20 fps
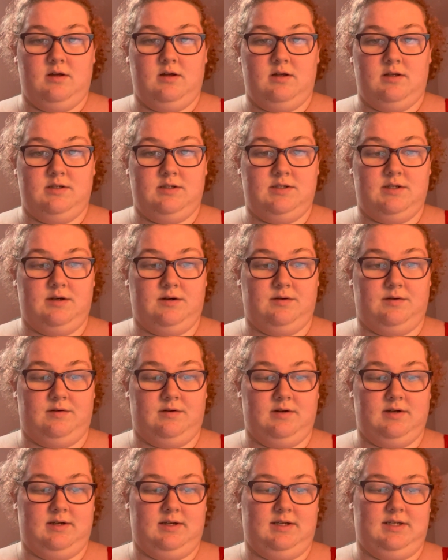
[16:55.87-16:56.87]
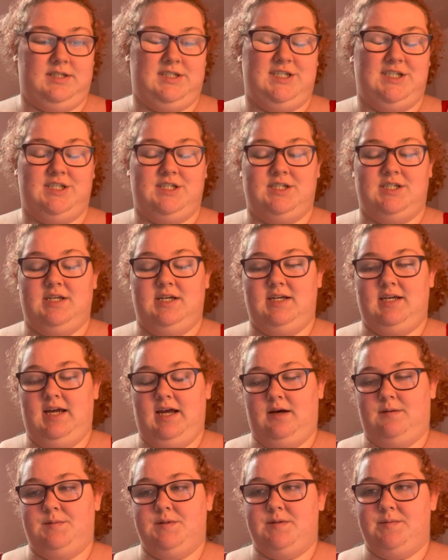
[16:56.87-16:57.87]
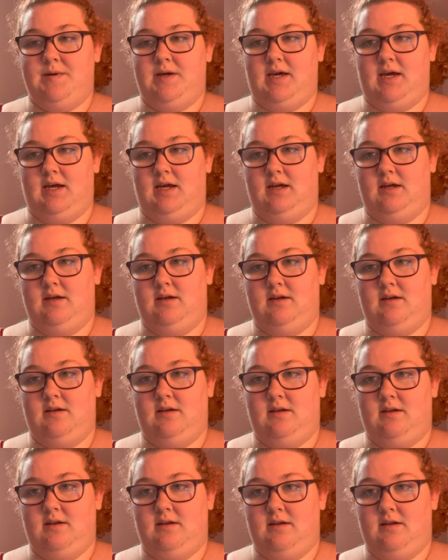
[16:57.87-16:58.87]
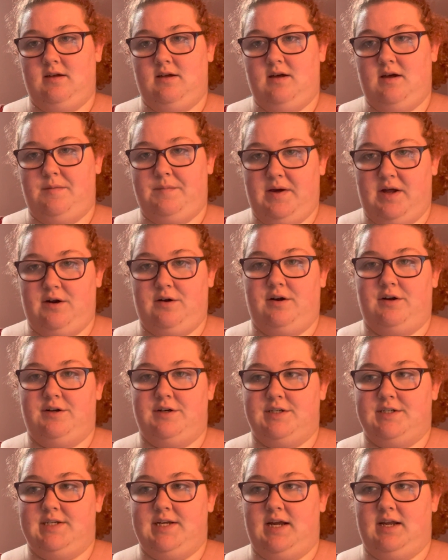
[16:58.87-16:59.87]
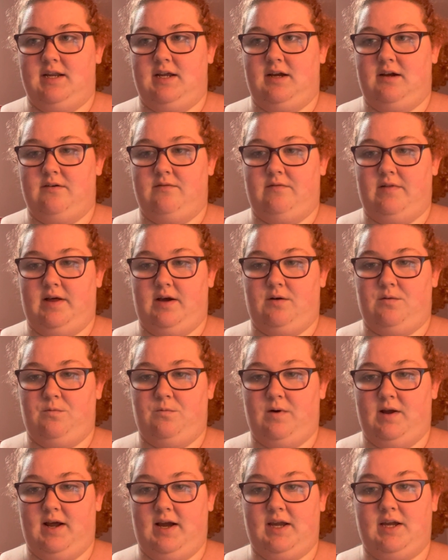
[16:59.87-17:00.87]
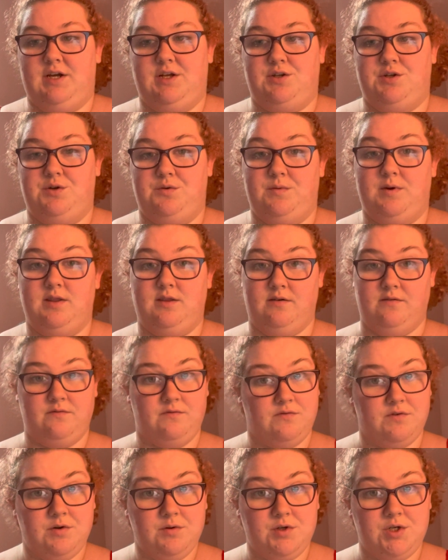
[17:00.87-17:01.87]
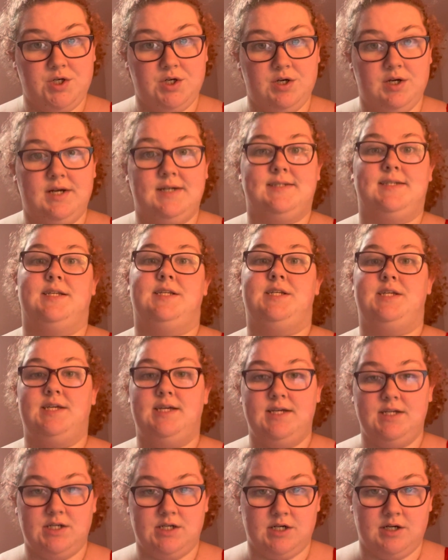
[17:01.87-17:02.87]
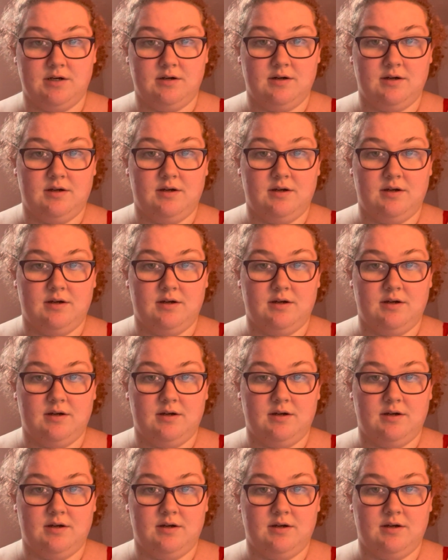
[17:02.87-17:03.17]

So it helps me get a better understanding of like what I could do in the future as a teacher